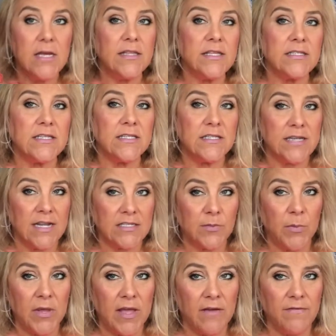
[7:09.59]
This is an
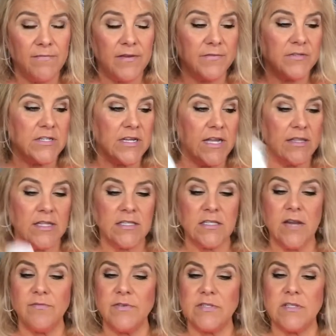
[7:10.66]
SPF 50, and this
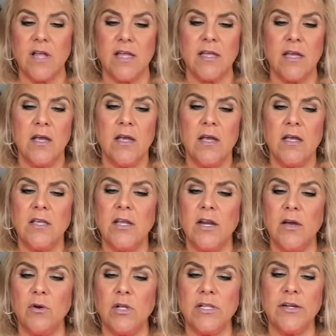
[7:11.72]
stuff is like, you
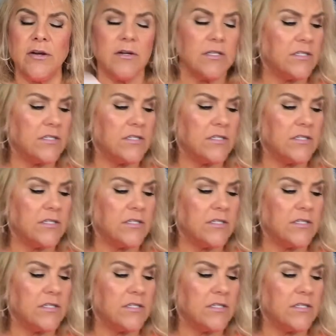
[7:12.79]
know, clear.